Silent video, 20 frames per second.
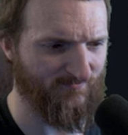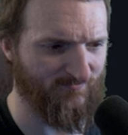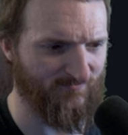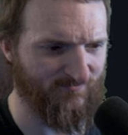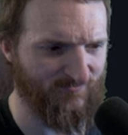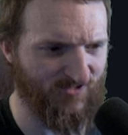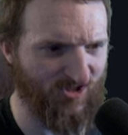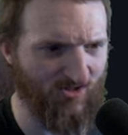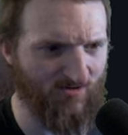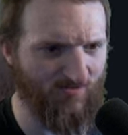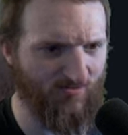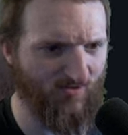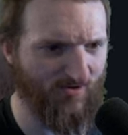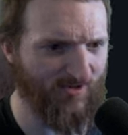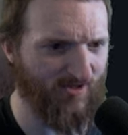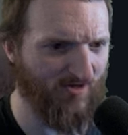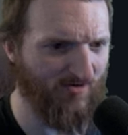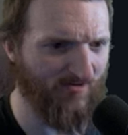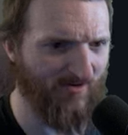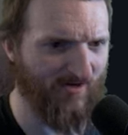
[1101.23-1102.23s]
two point
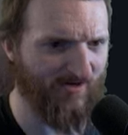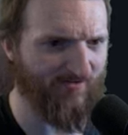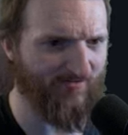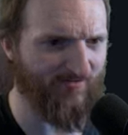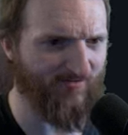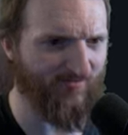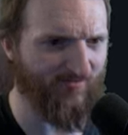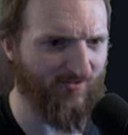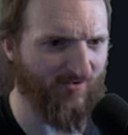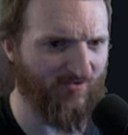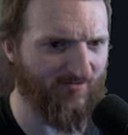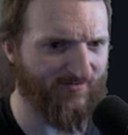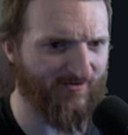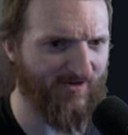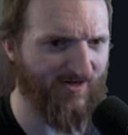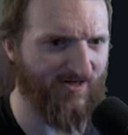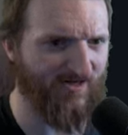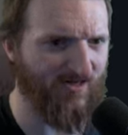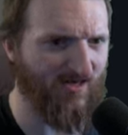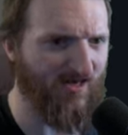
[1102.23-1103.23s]
oh ain't even a real
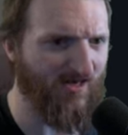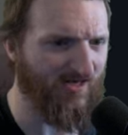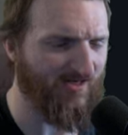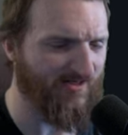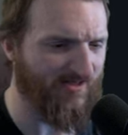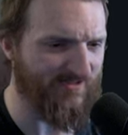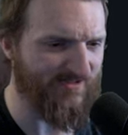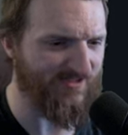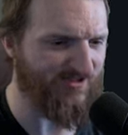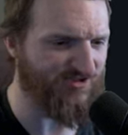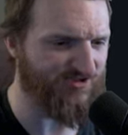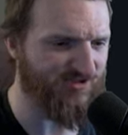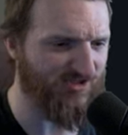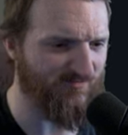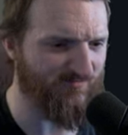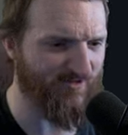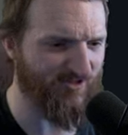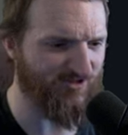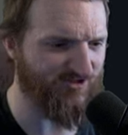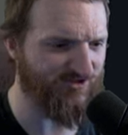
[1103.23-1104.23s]
thing. Because it should
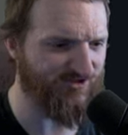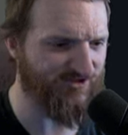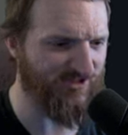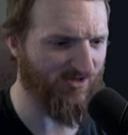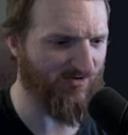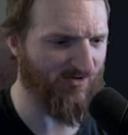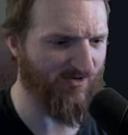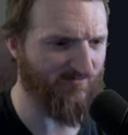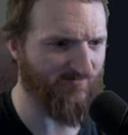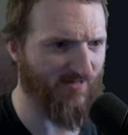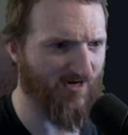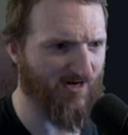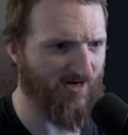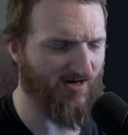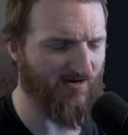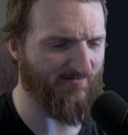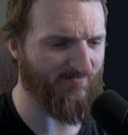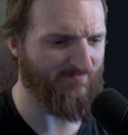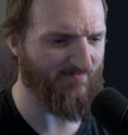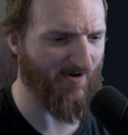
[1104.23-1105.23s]
be showing
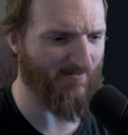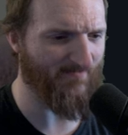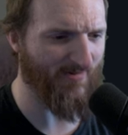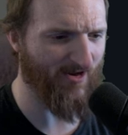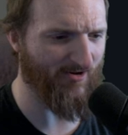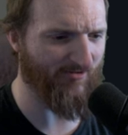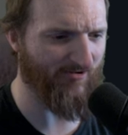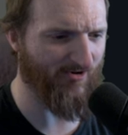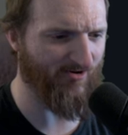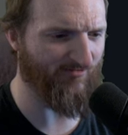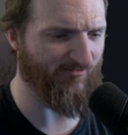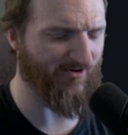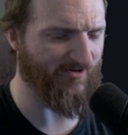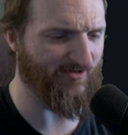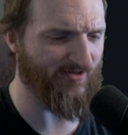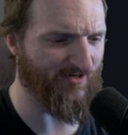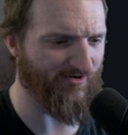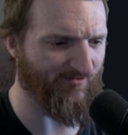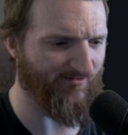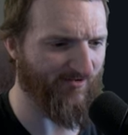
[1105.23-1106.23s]
my, my background right
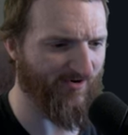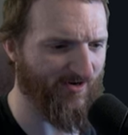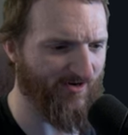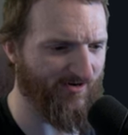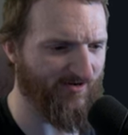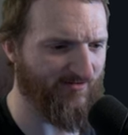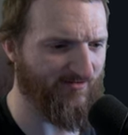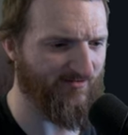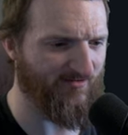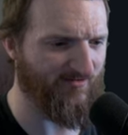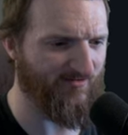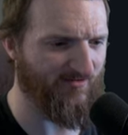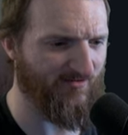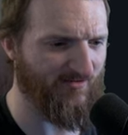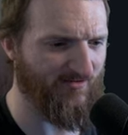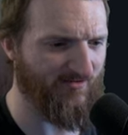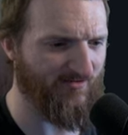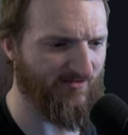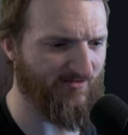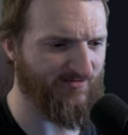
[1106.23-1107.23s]
now, right?
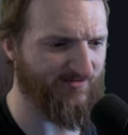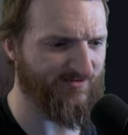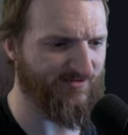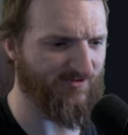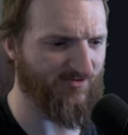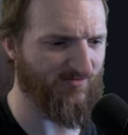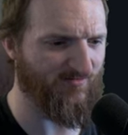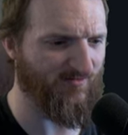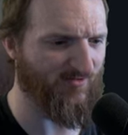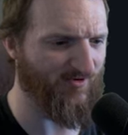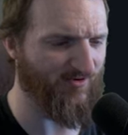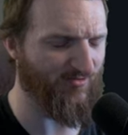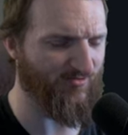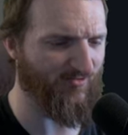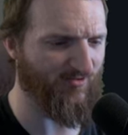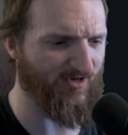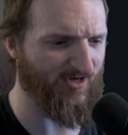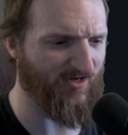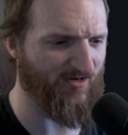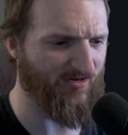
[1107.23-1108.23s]
Uh, zero point three?